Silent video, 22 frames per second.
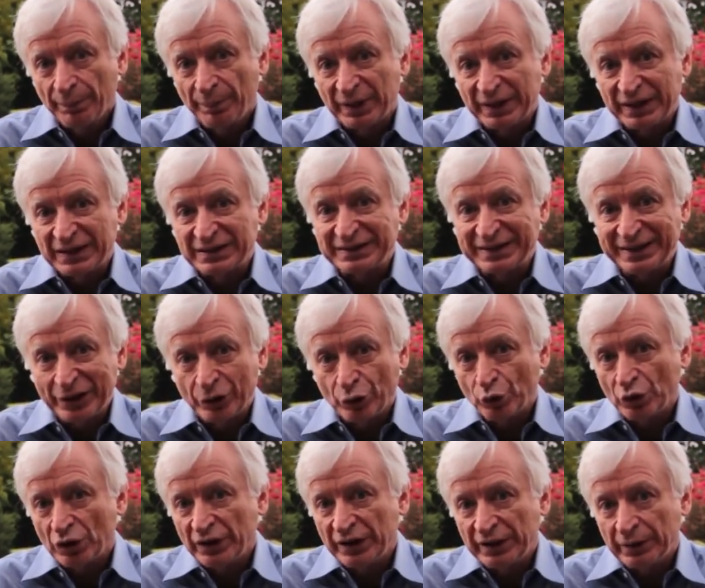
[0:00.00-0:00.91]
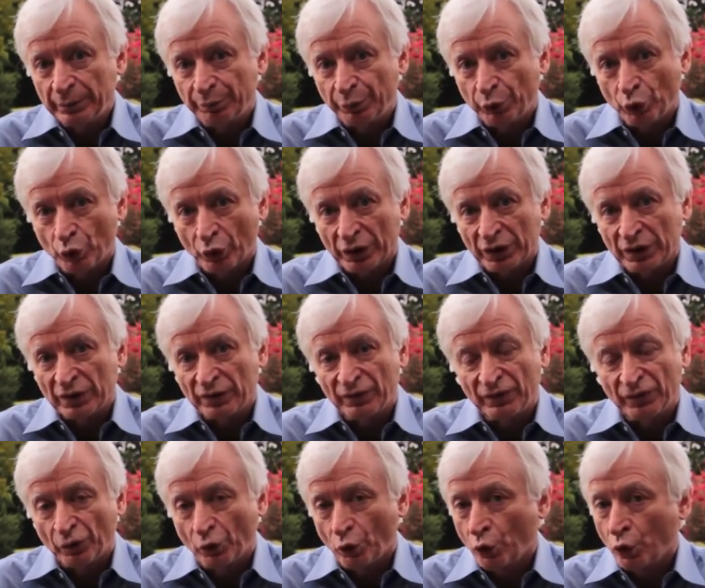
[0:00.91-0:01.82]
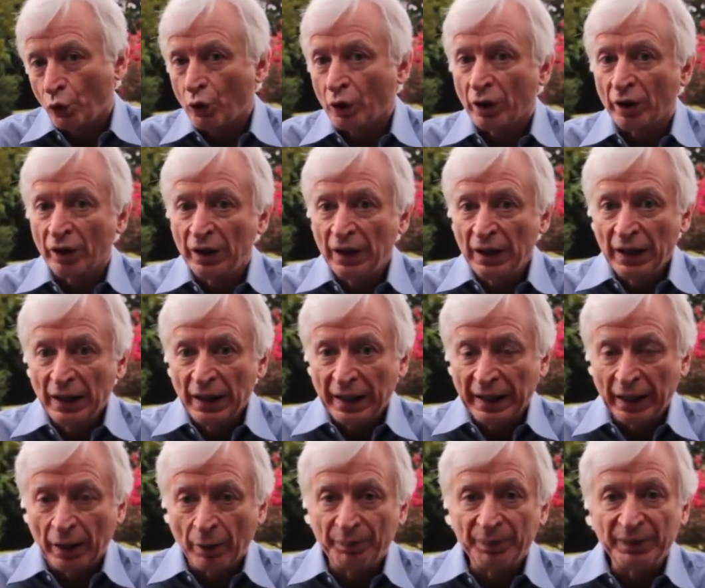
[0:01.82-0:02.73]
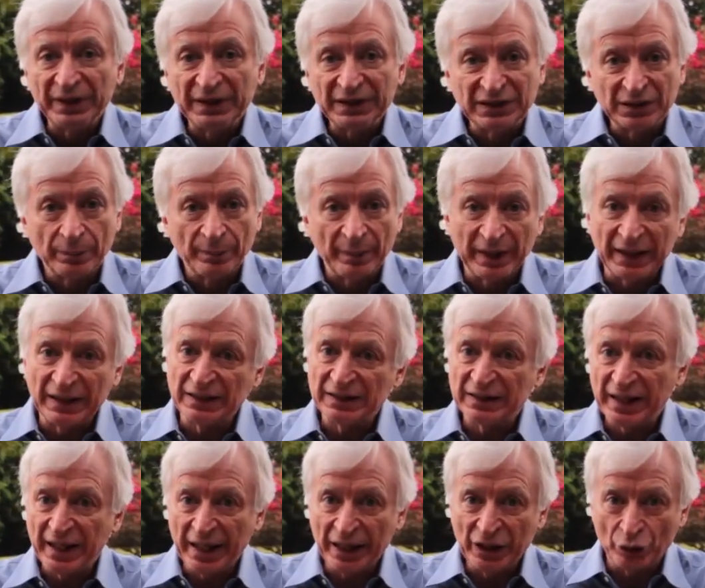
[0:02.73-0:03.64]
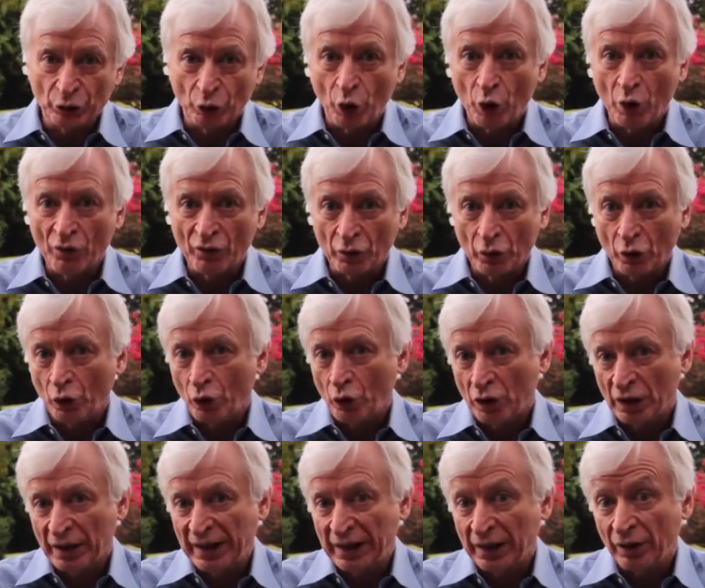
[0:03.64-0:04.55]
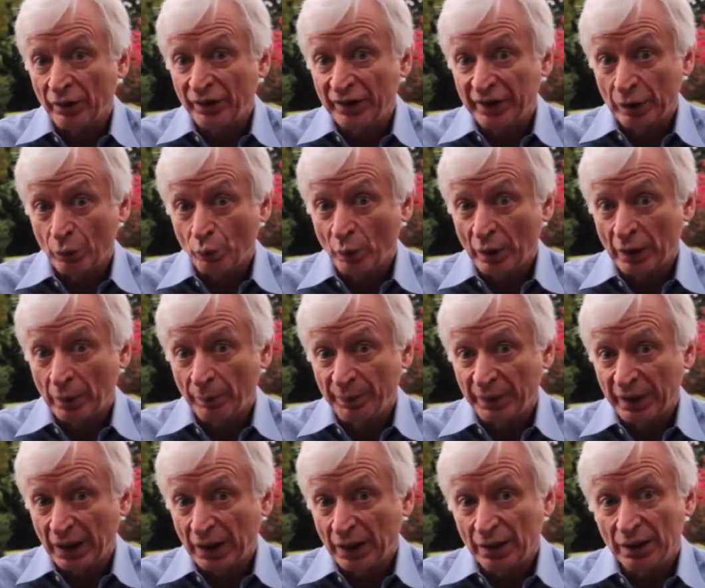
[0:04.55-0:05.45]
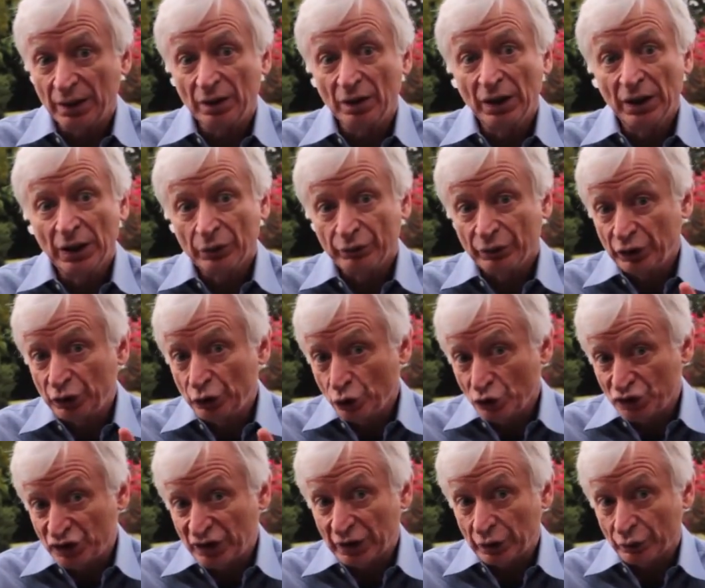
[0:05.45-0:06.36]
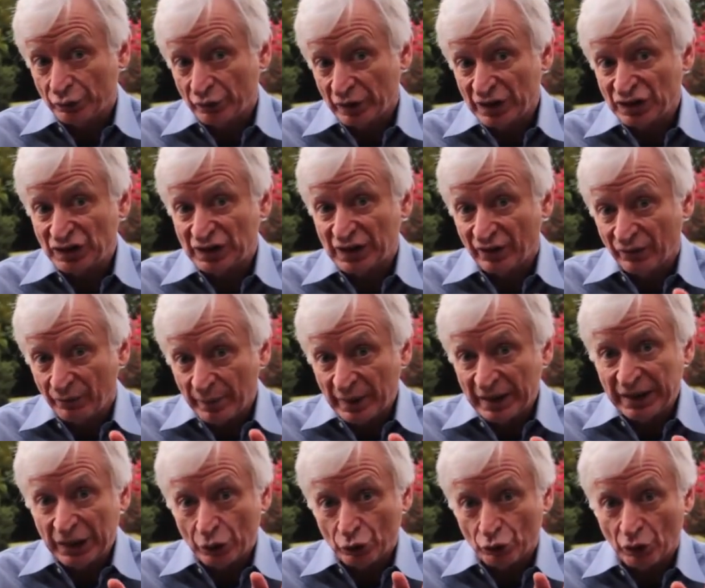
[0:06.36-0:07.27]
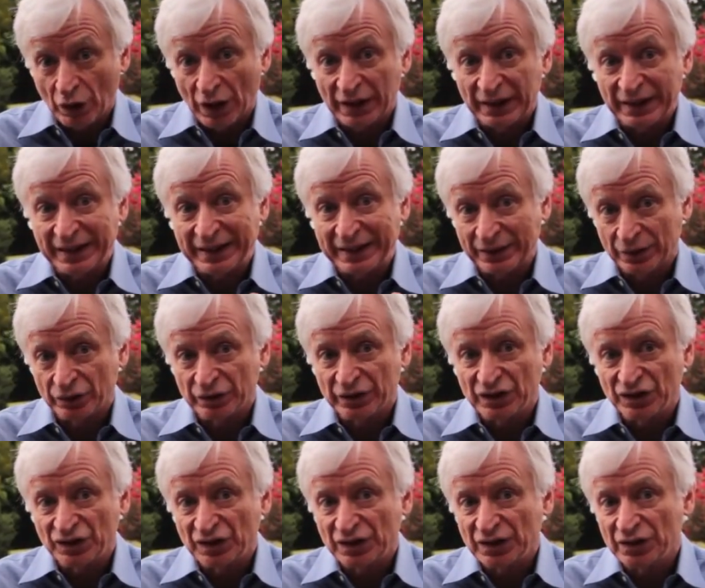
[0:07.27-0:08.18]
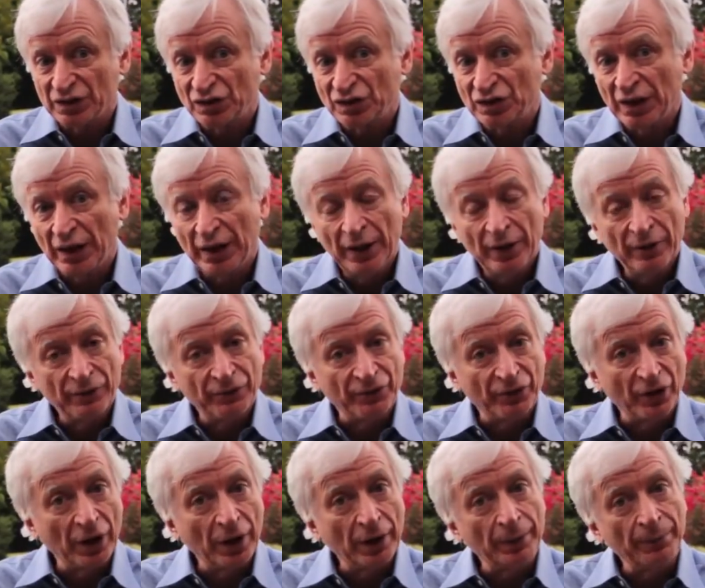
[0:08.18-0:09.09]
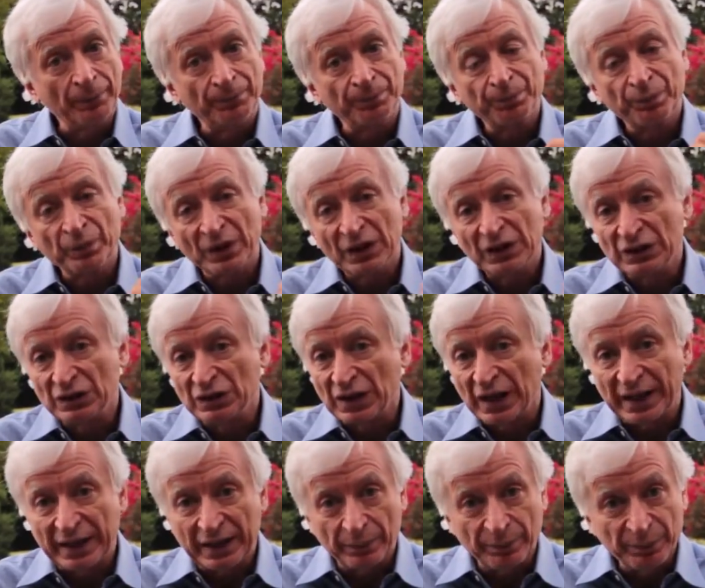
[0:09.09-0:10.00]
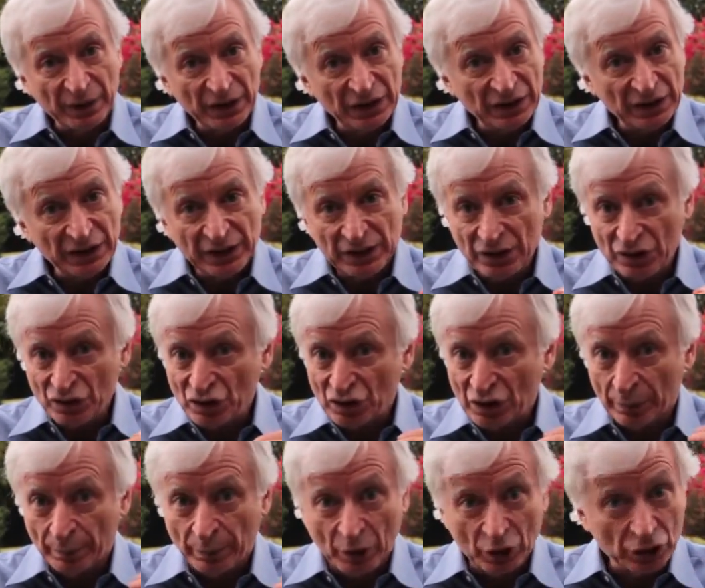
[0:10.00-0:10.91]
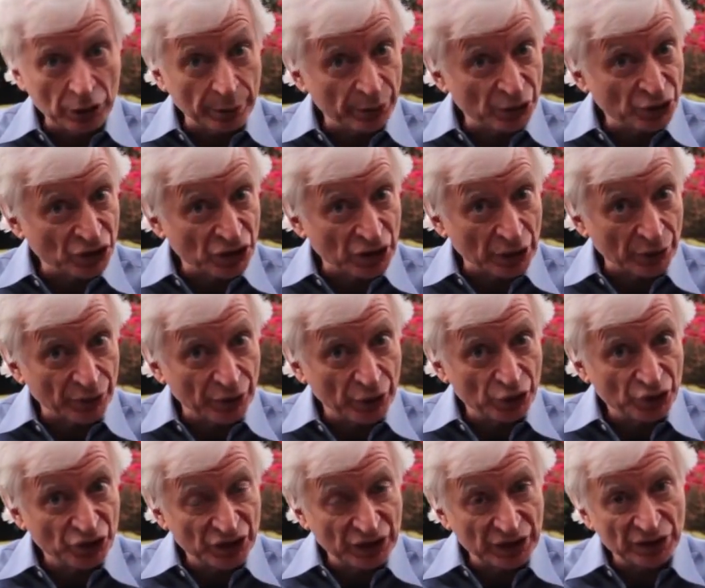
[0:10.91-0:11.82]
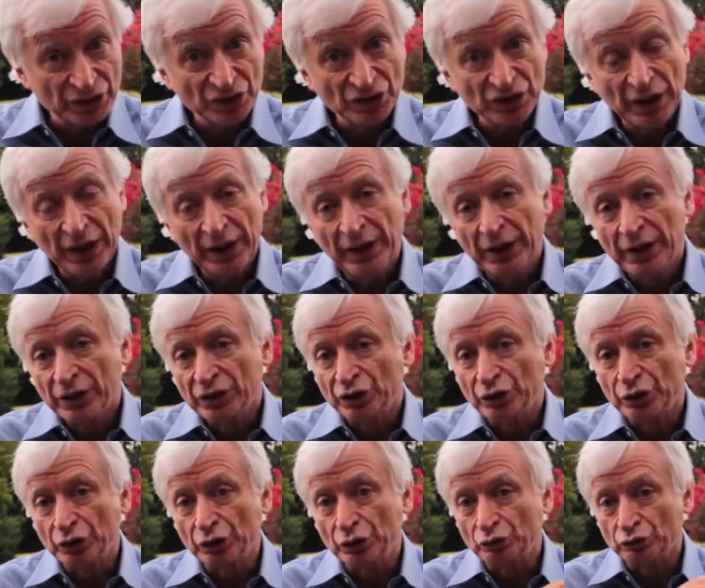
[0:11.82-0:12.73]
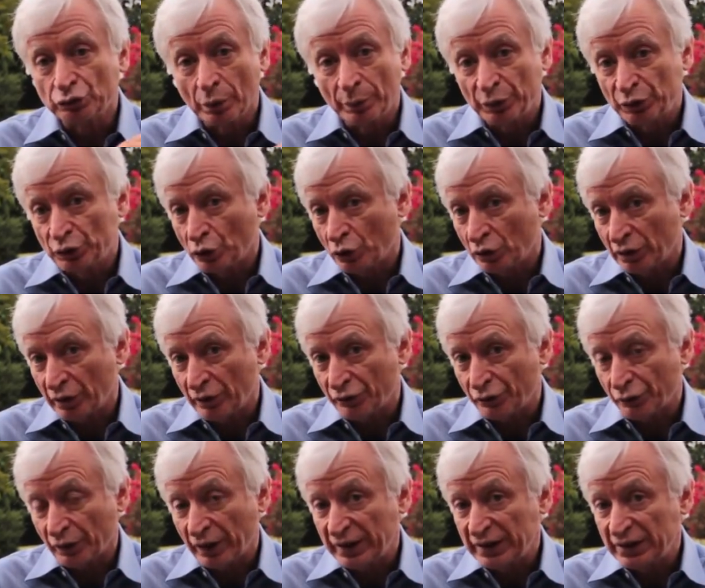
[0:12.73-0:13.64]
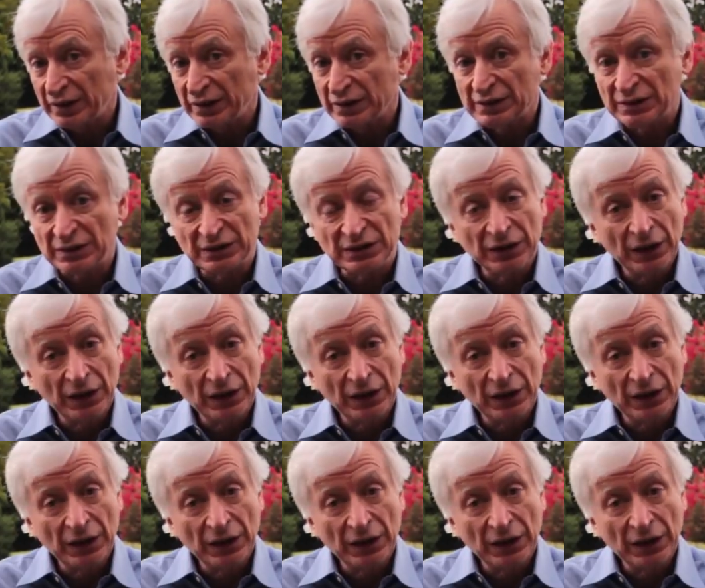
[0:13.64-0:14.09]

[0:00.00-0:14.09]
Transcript: but it's equally important for helping to maintain your overall health and well-being, reducing risk of many chronic illnesses from diabetes to multiple sclerosis to rheumatoid arthritis,